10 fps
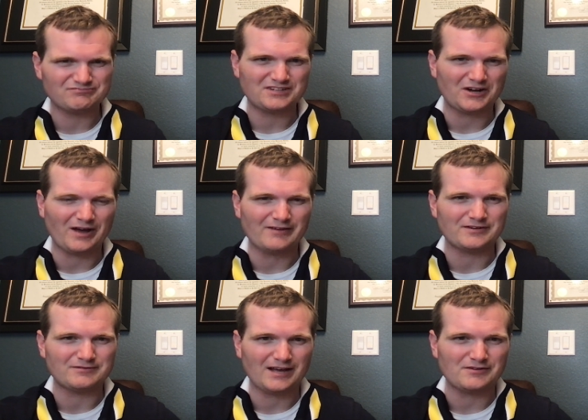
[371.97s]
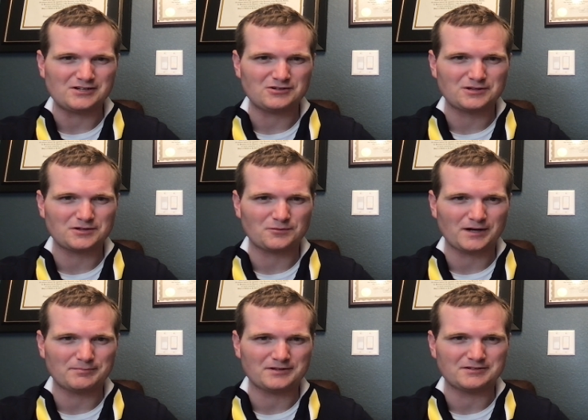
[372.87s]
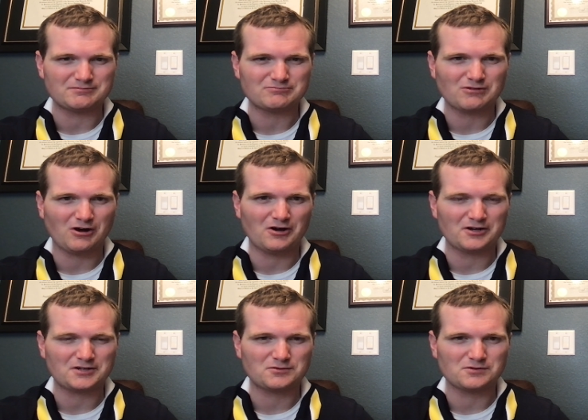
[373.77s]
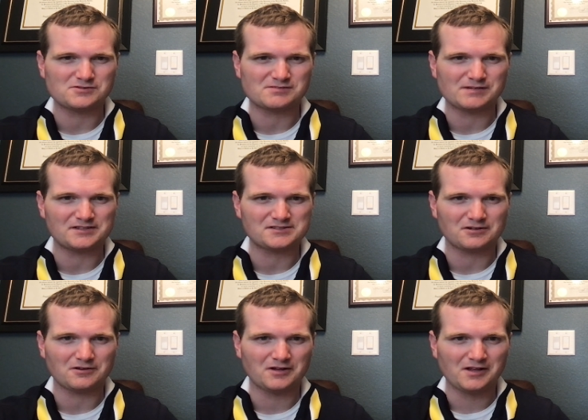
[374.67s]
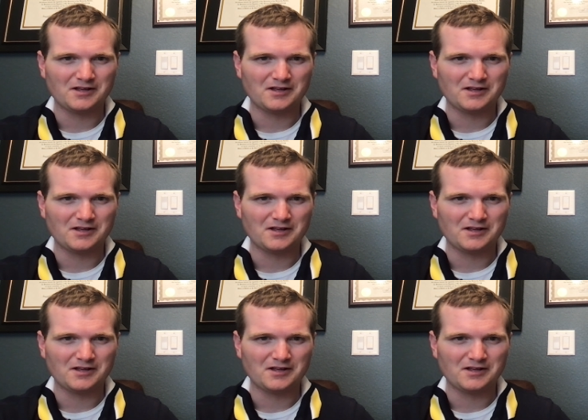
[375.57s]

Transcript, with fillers: you know, have a, have a nuclear weapon on a cruise missile.